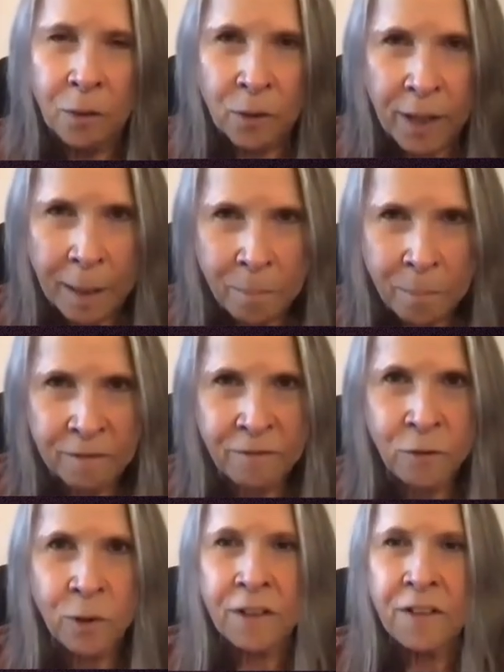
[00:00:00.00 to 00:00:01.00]
where I put
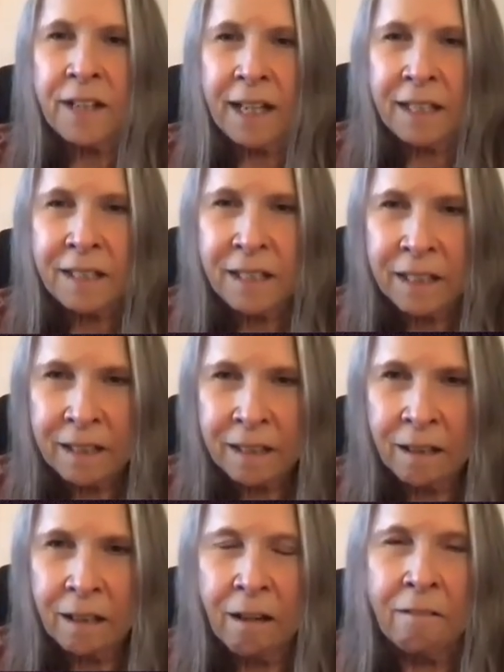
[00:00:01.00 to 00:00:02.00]
forth the
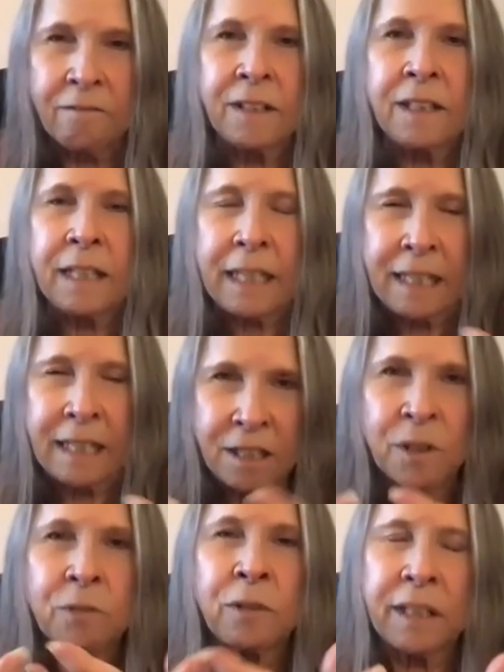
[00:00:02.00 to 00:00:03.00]
idea of
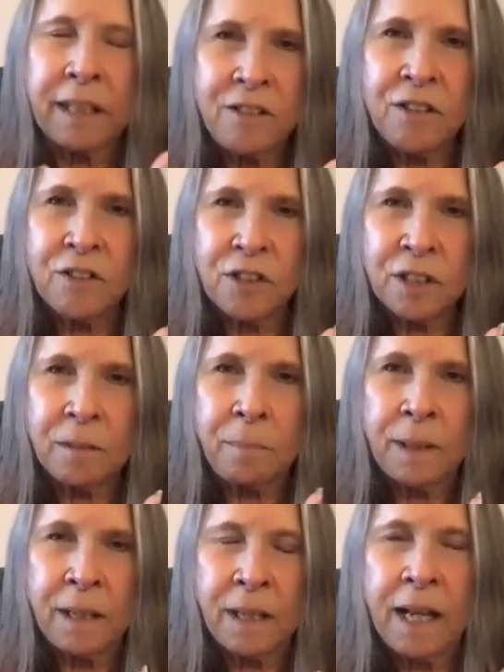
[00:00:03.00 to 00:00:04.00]
intimate
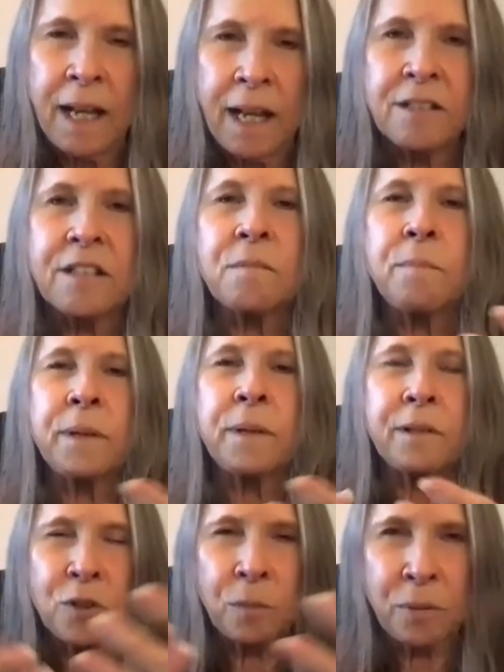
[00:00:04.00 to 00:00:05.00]
relationship as a
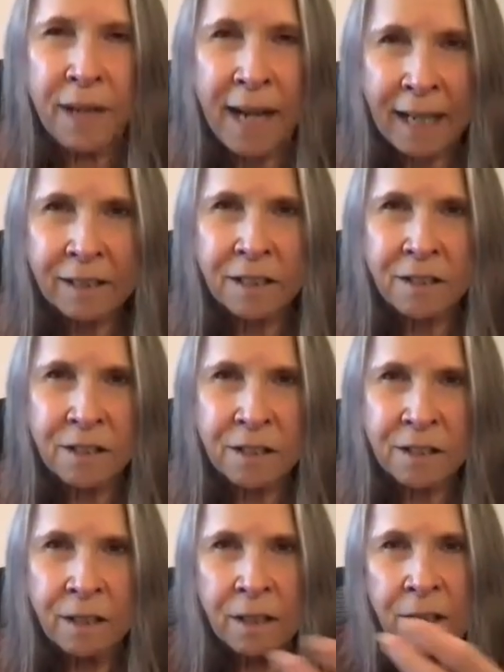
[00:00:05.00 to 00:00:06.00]
spiritual
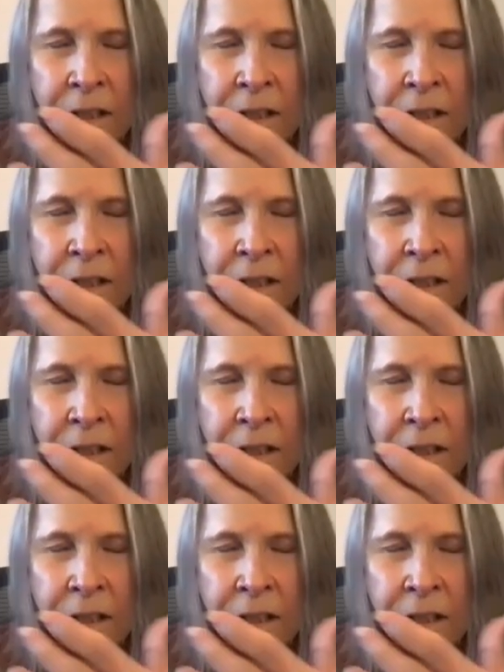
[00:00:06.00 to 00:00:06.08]
practice,